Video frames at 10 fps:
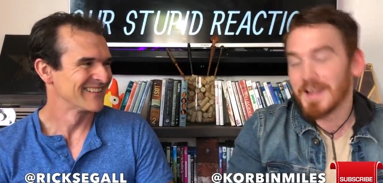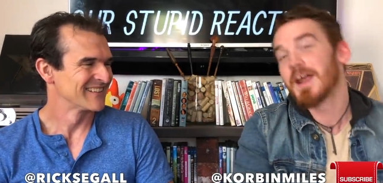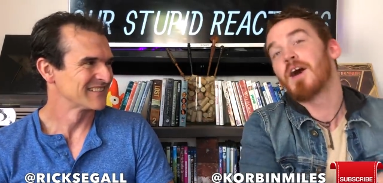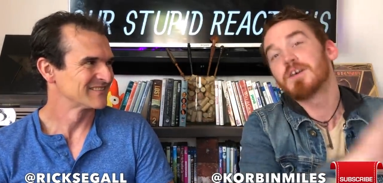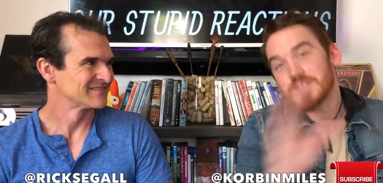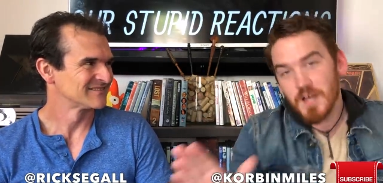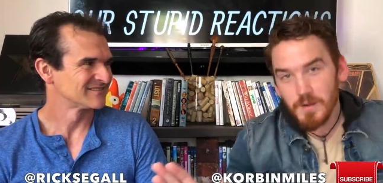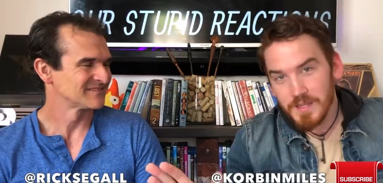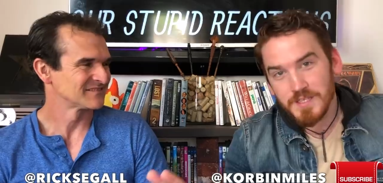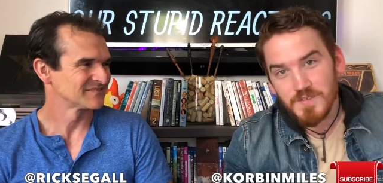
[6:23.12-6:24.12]
Speaker 1: and
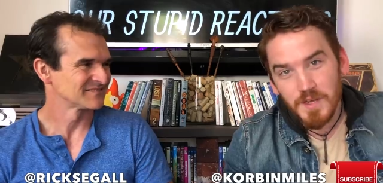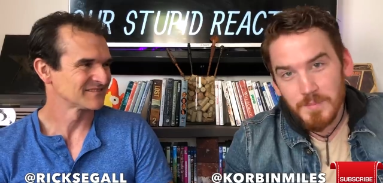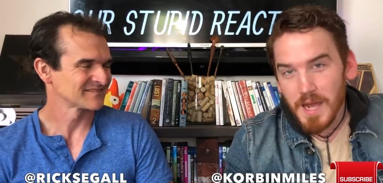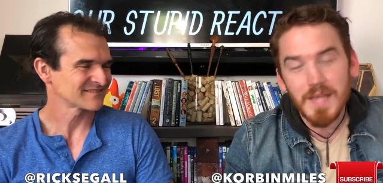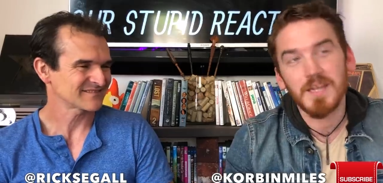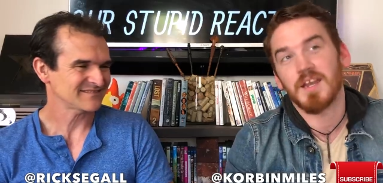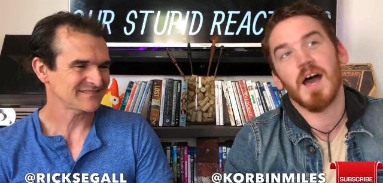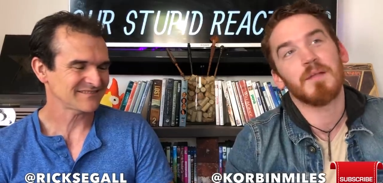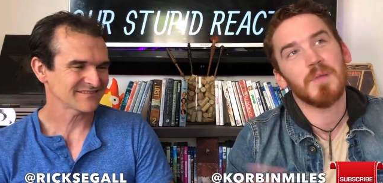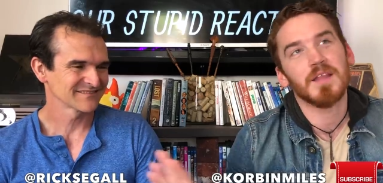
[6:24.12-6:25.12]
also in this film, I did
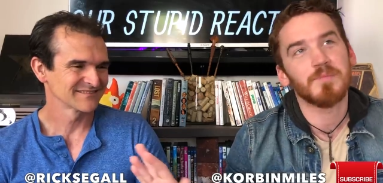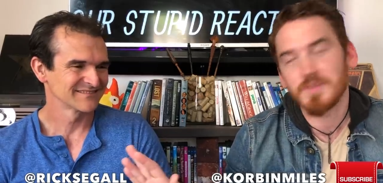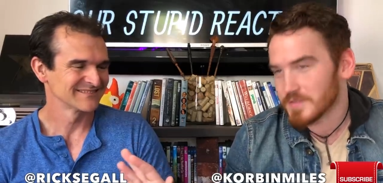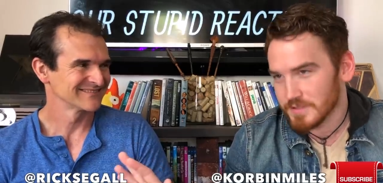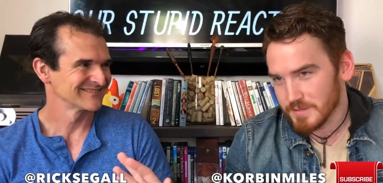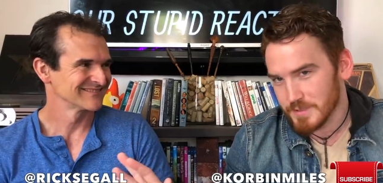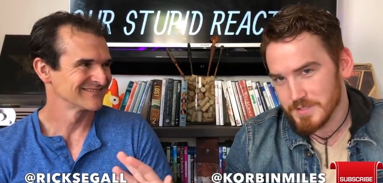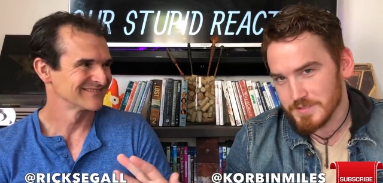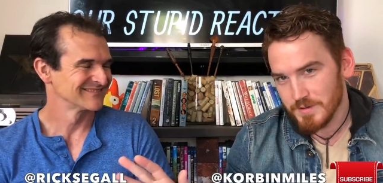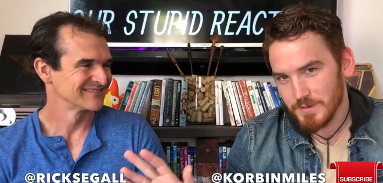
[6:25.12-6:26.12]
not mind the musical
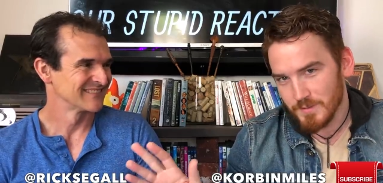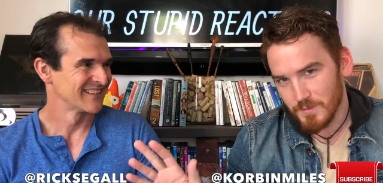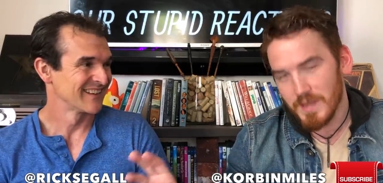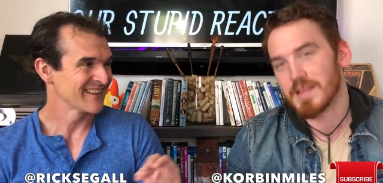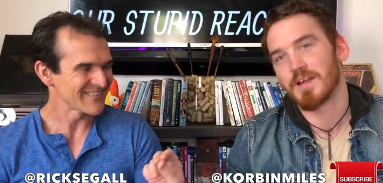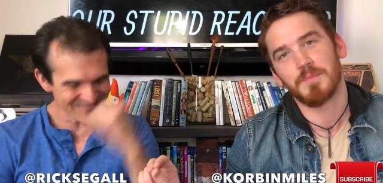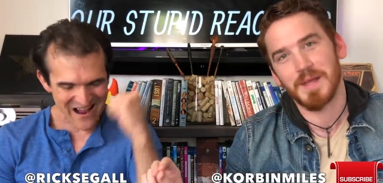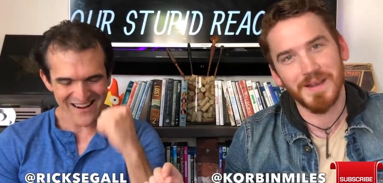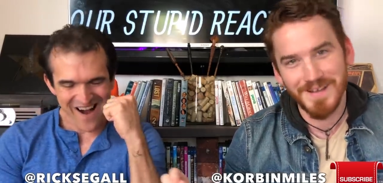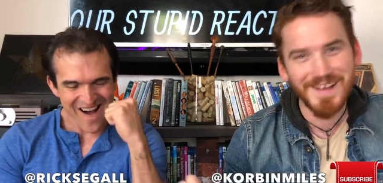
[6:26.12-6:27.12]
numbers one little bit.
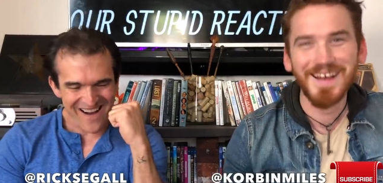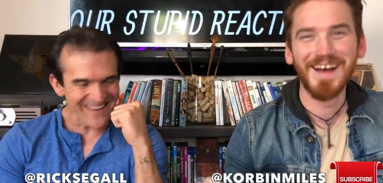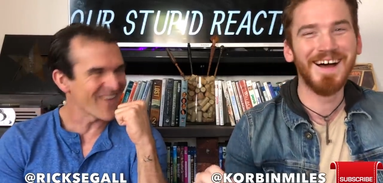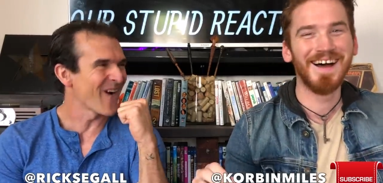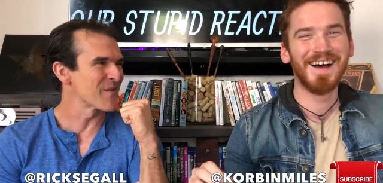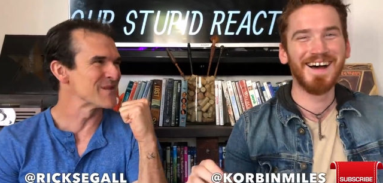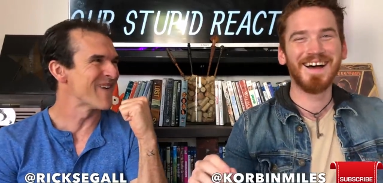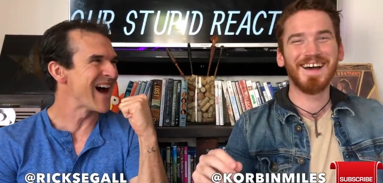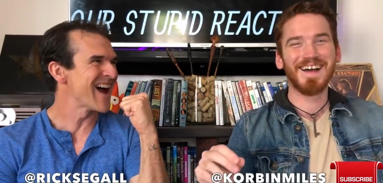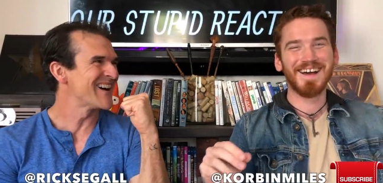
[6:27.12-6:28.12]
Right on, Korbin
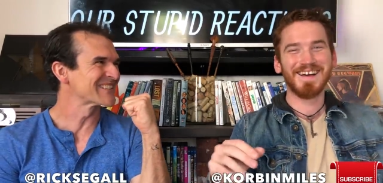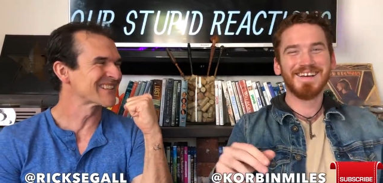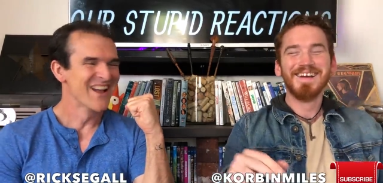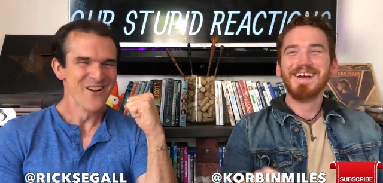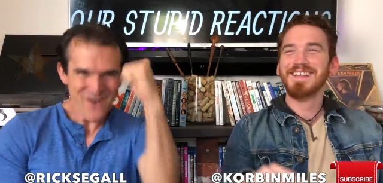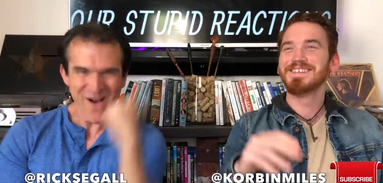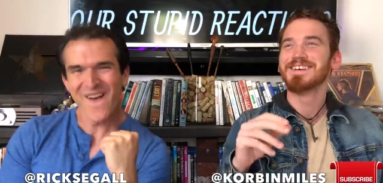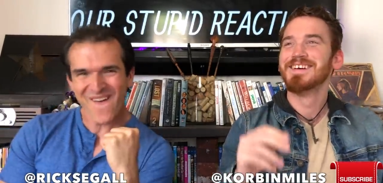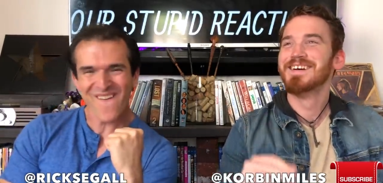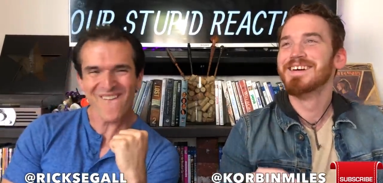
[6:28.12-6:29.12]
Miles!
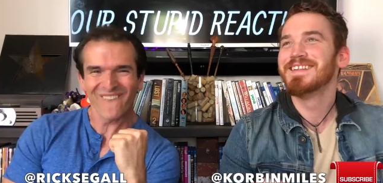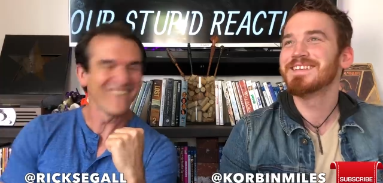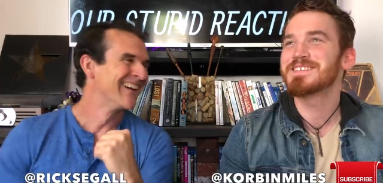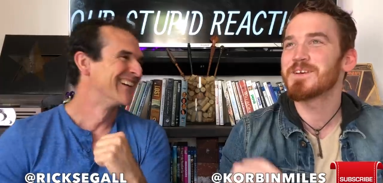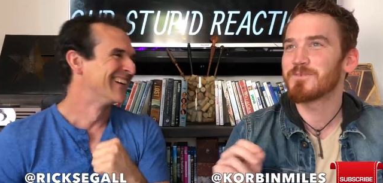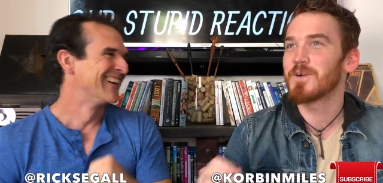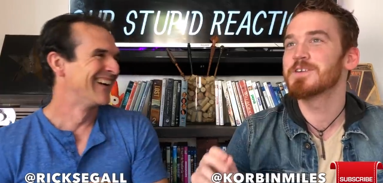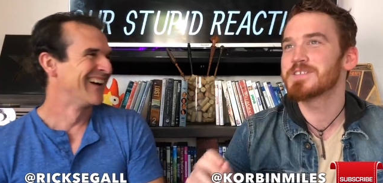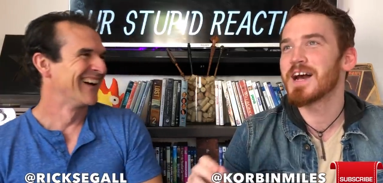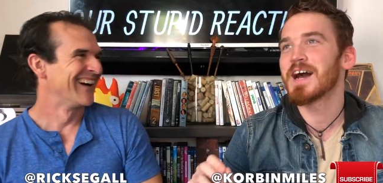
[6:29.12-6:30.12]
Woohoo! This is the
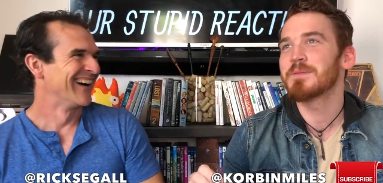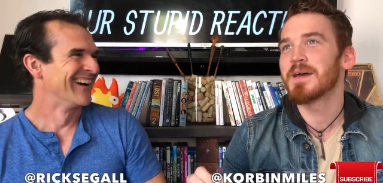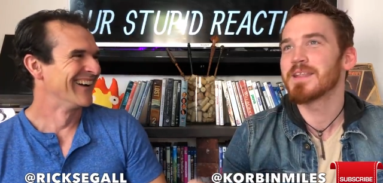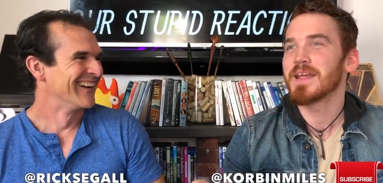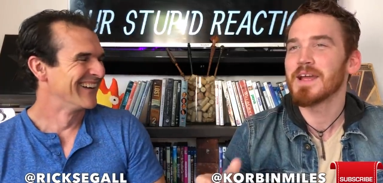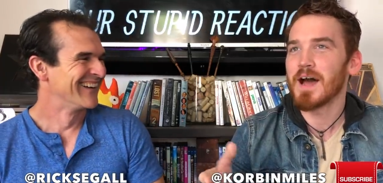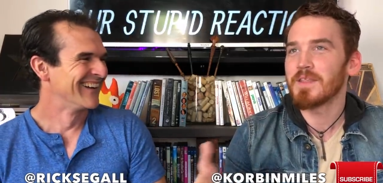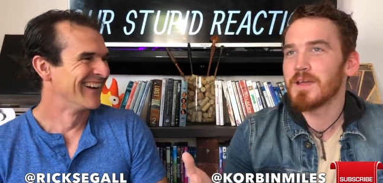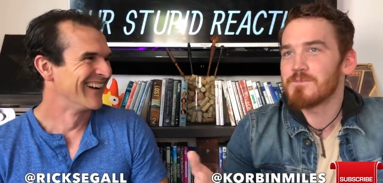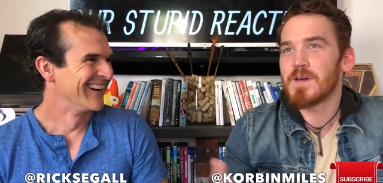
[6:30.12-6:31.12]
first time that they
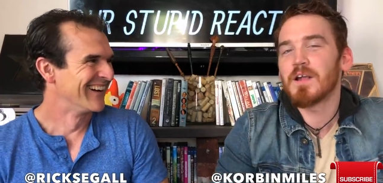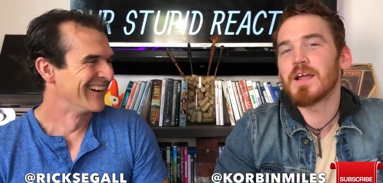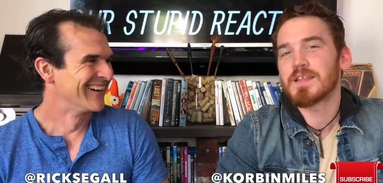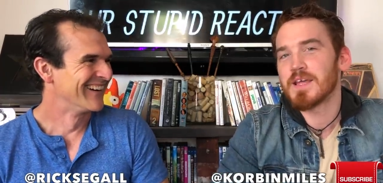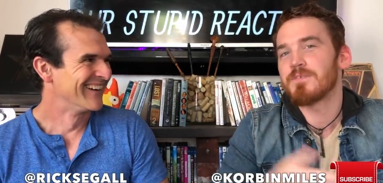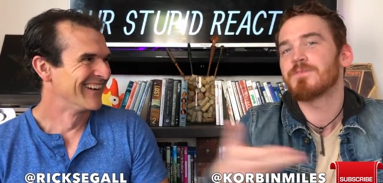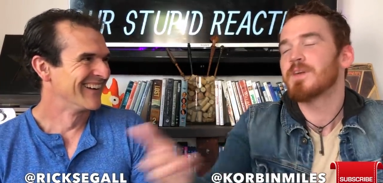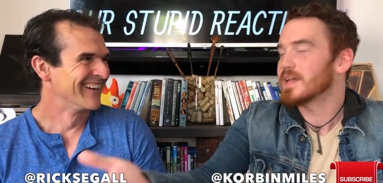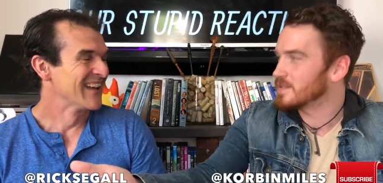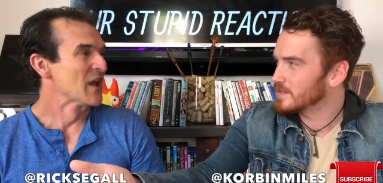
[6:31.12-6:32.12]
uh, they felt like they
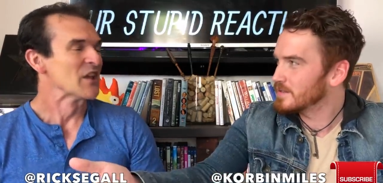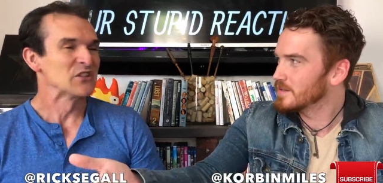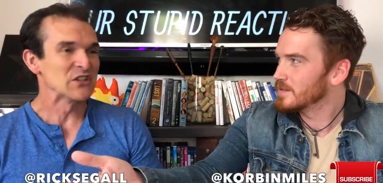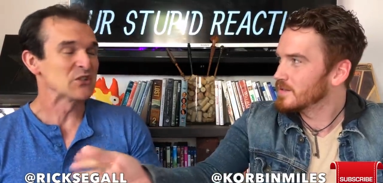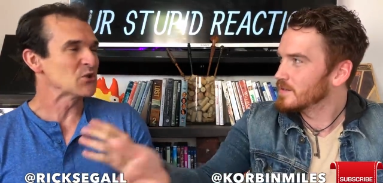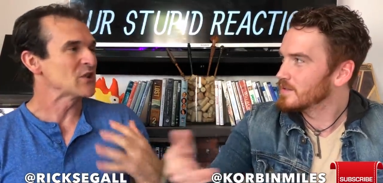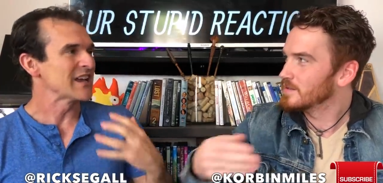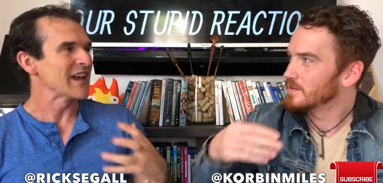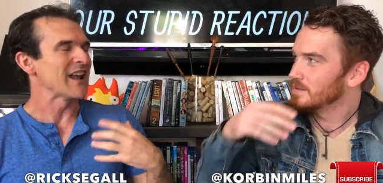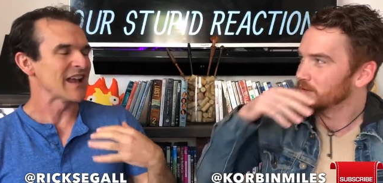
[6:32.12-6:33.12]
fit. Did you
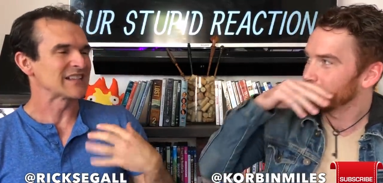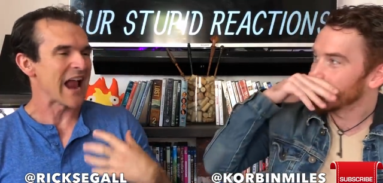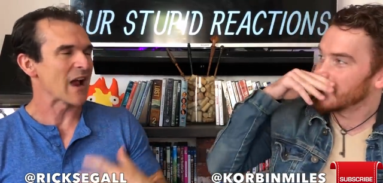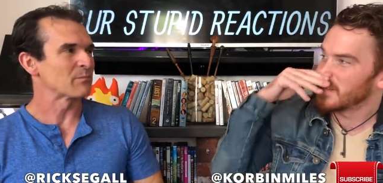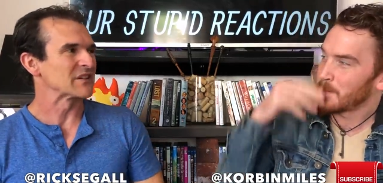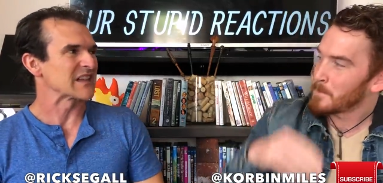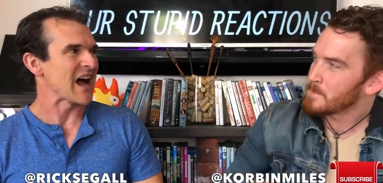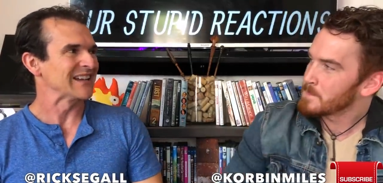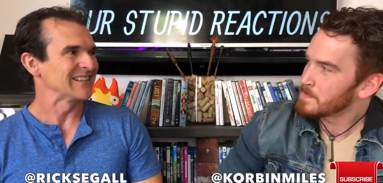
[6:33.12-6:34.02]
get as amped as I